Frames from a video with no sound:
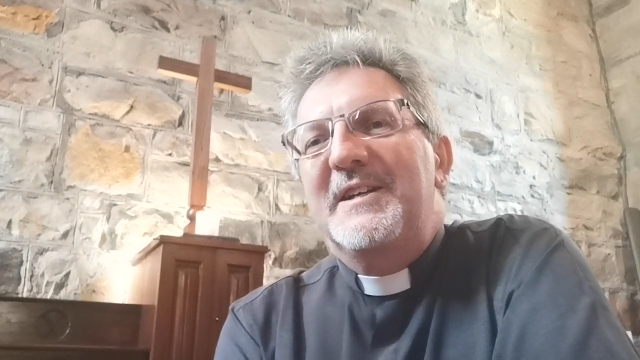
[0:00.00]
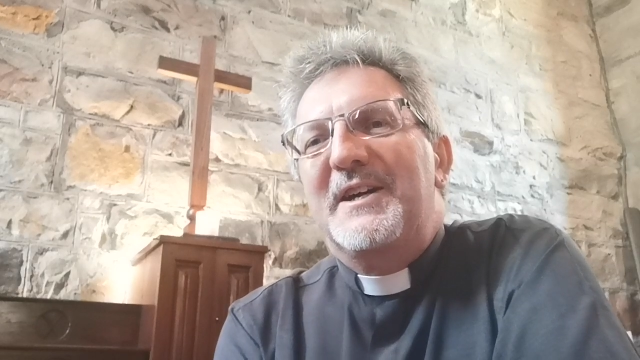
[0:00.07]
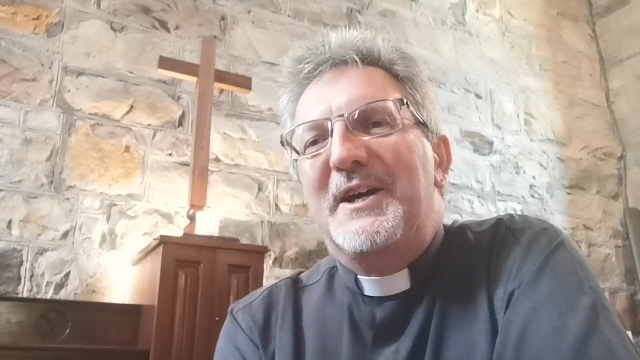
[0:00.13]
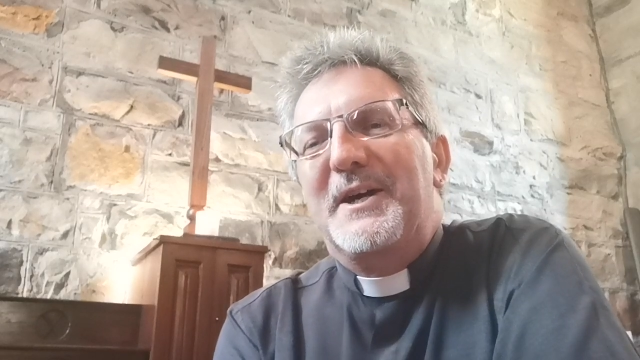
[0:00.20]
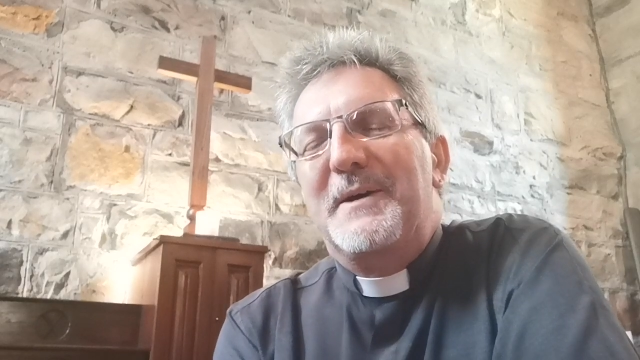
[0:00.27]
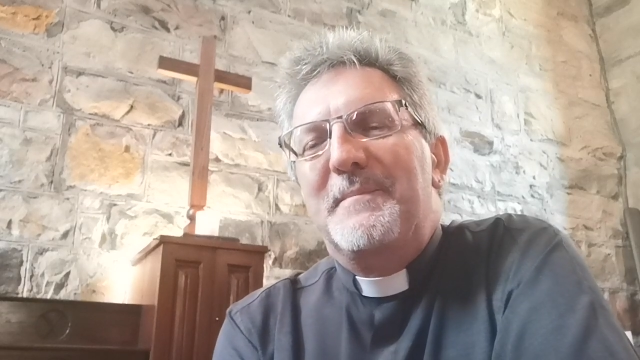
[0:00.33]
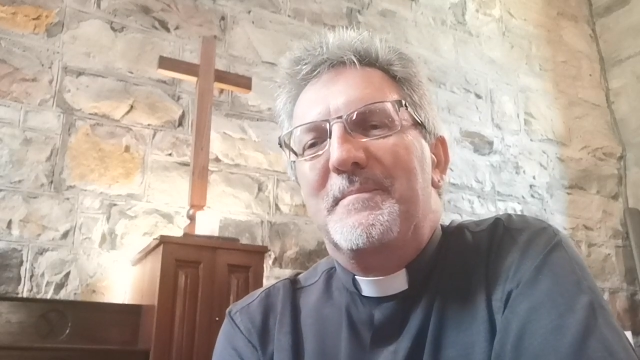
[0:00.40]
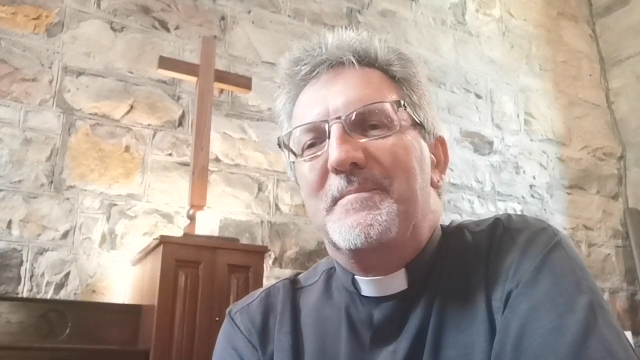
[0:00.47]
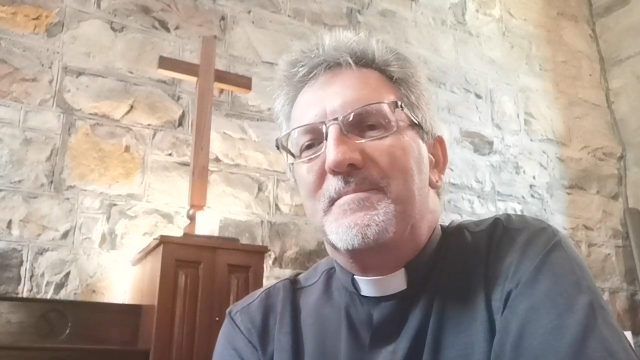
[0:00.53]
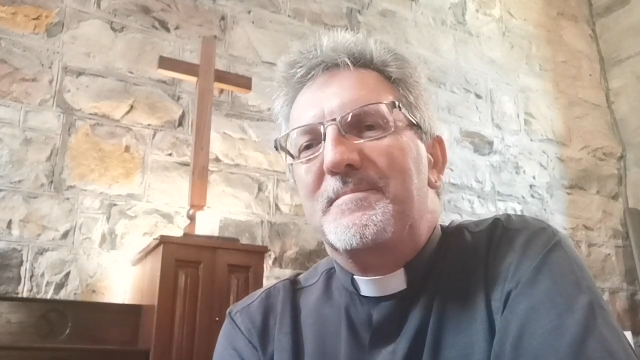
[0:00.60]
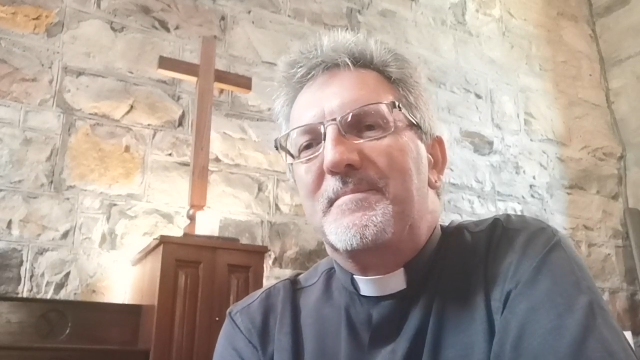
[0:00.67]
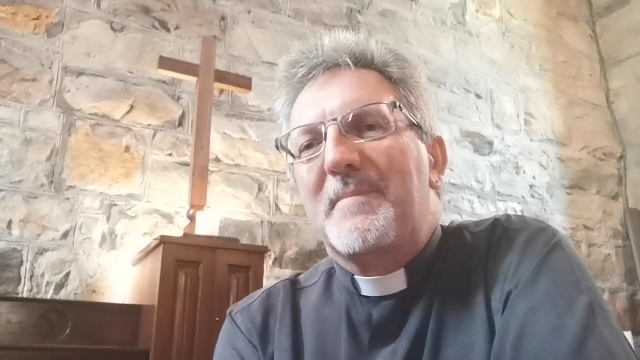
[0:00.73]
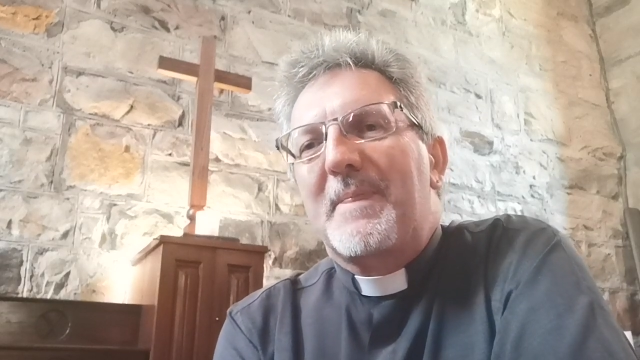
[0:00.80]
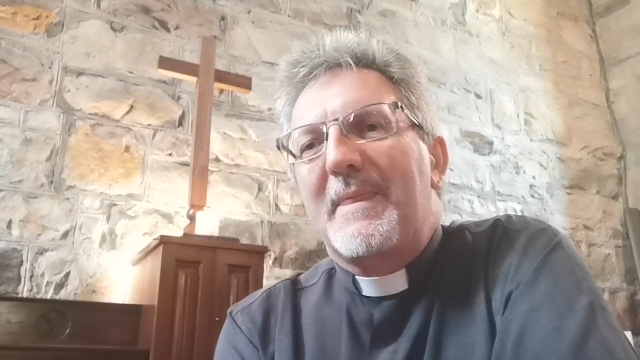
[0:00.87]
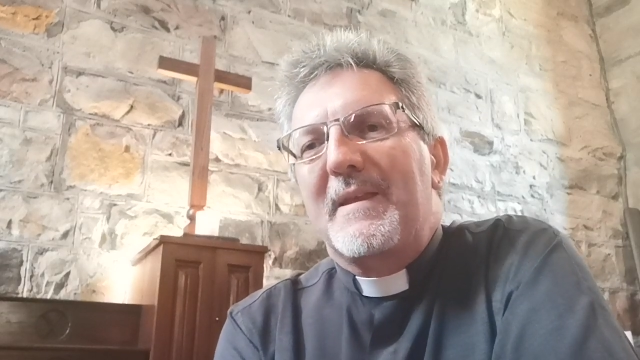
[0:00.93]

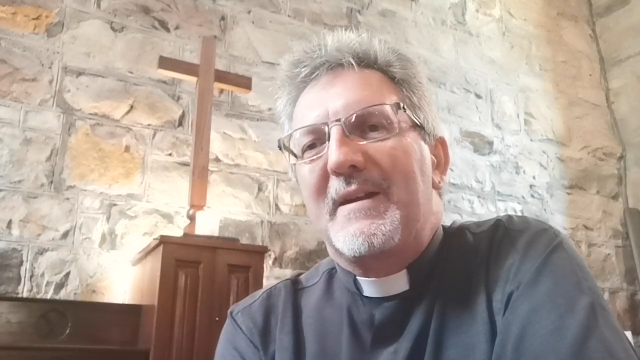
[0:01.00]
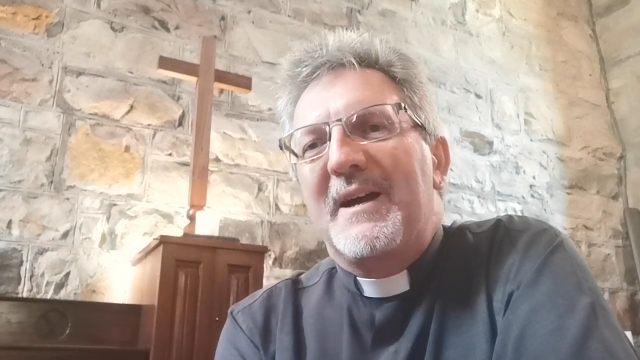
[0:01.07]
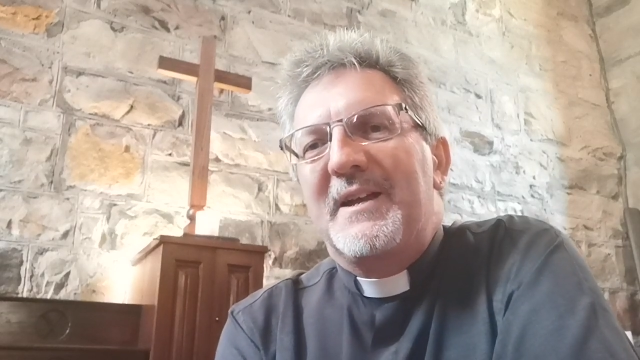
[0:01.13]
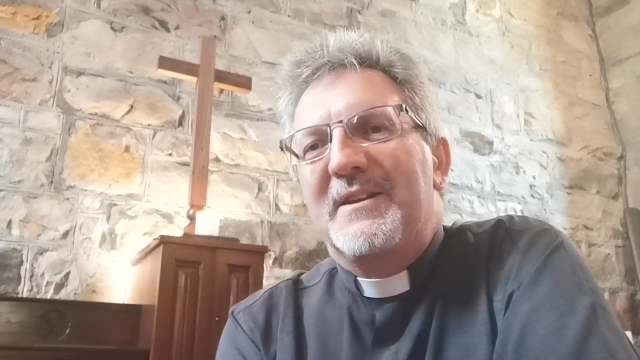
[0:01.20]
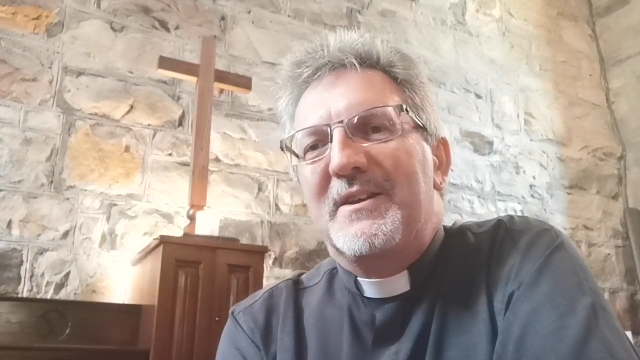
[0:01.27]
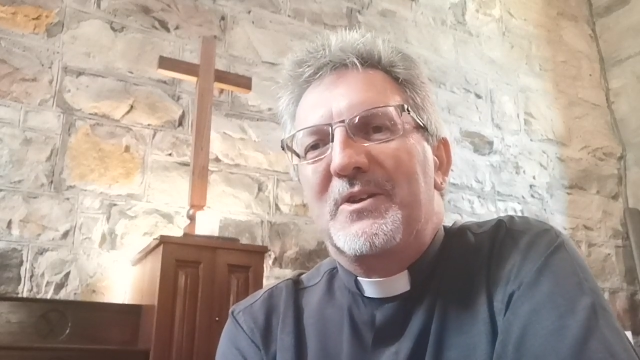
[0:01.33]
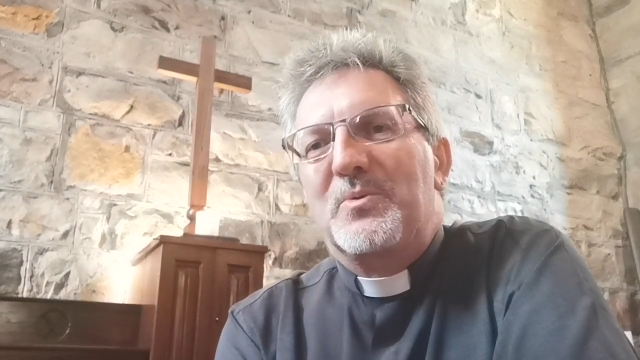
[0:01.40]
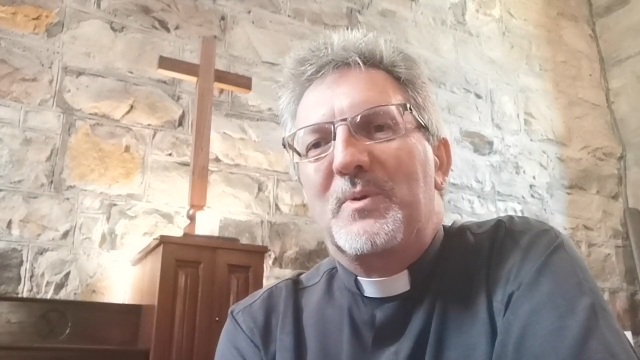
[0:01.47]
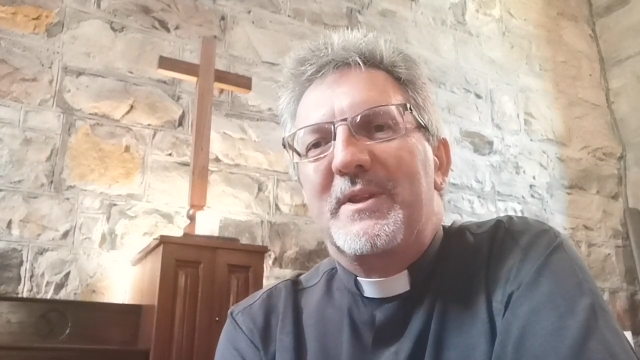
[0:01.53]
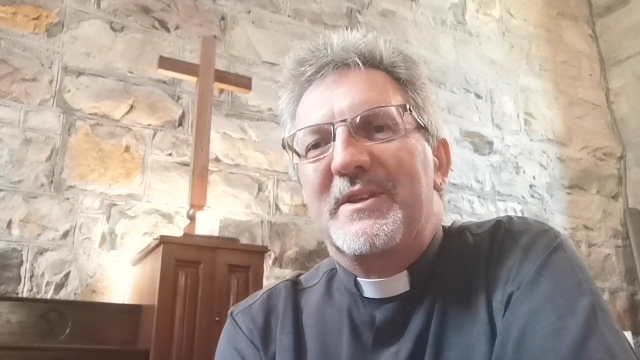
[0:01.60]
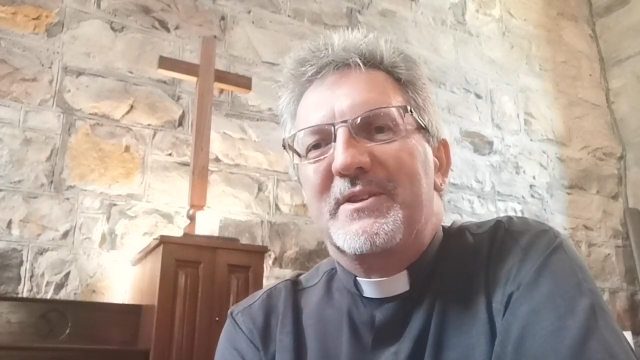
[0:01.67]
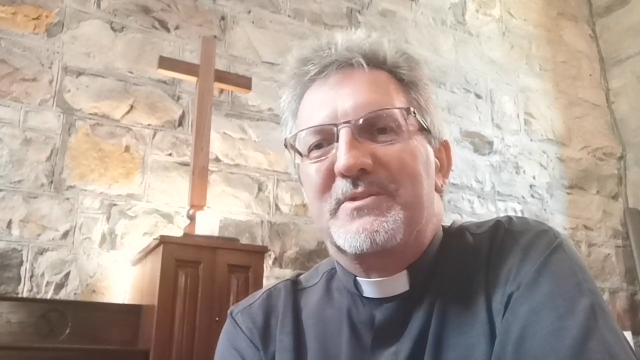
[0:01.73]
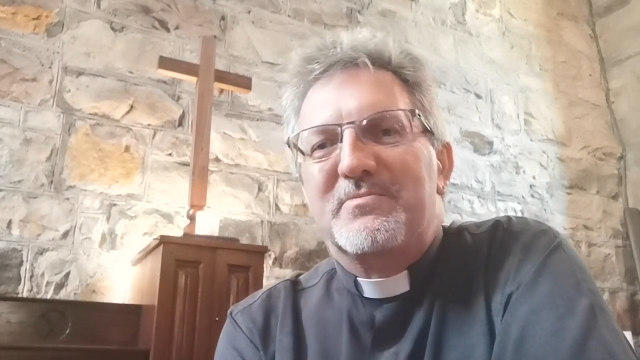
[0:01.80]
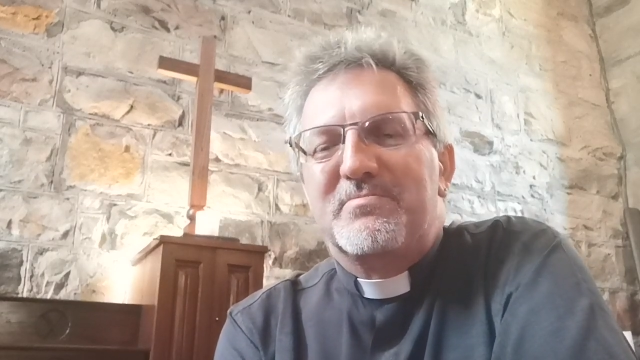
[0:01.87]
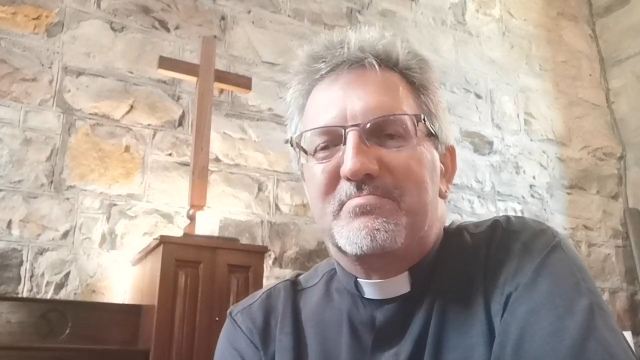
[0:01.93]
and
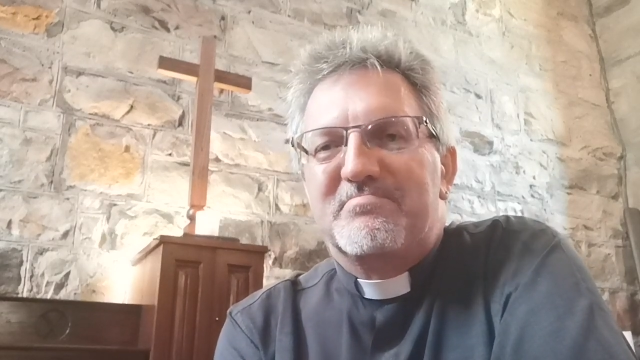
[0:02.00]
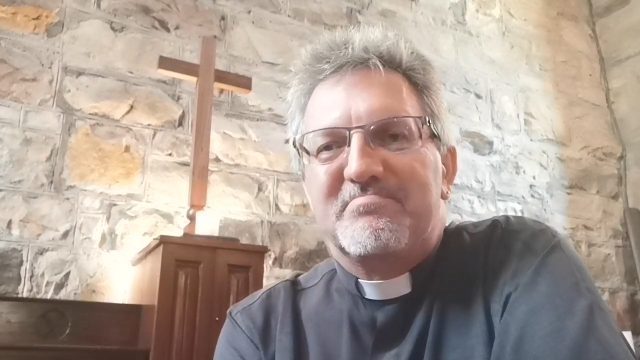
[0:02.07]
whether it